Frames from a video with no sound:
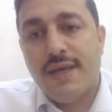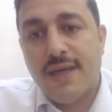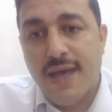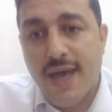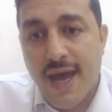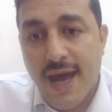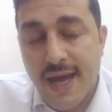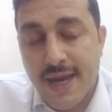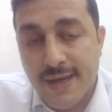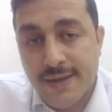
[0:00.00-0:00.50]

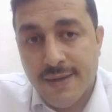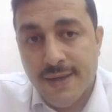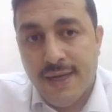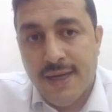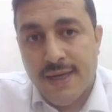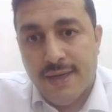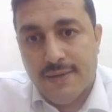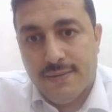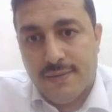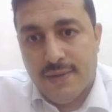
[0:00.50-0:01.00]
can
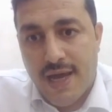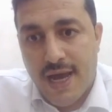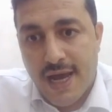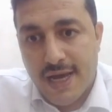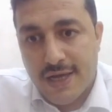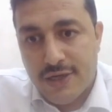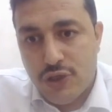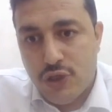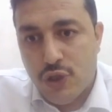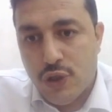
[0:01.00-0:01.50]

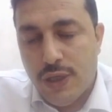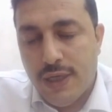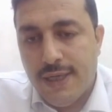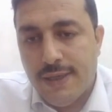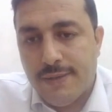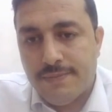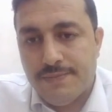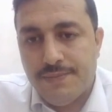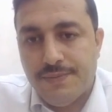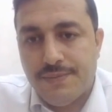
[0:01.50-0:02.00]

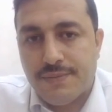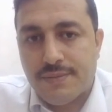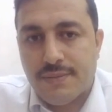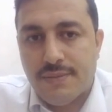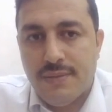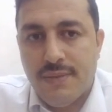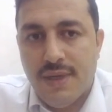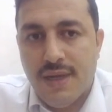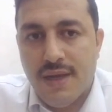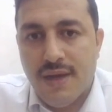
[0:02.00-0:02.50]
actually
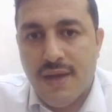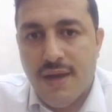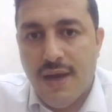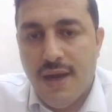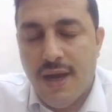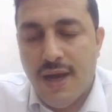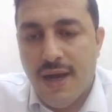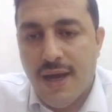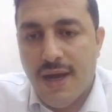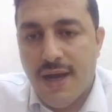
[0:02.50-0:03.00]

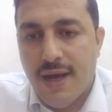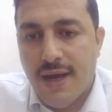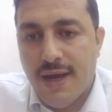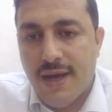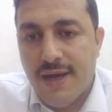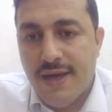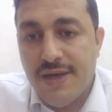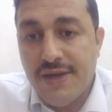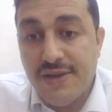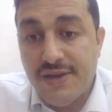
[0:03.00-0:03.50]

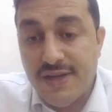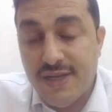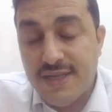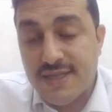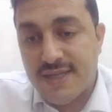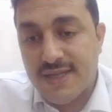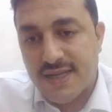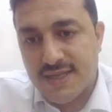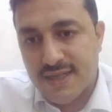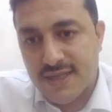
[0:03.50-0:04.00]

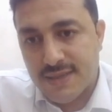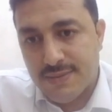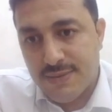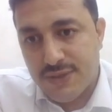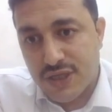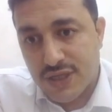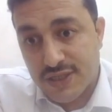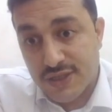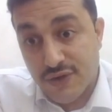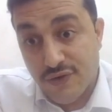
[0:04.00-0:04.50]
increase the
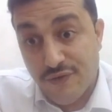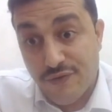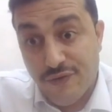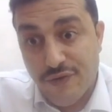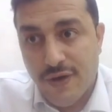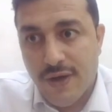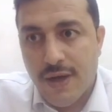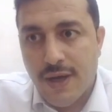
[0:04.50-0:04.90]
suspicion of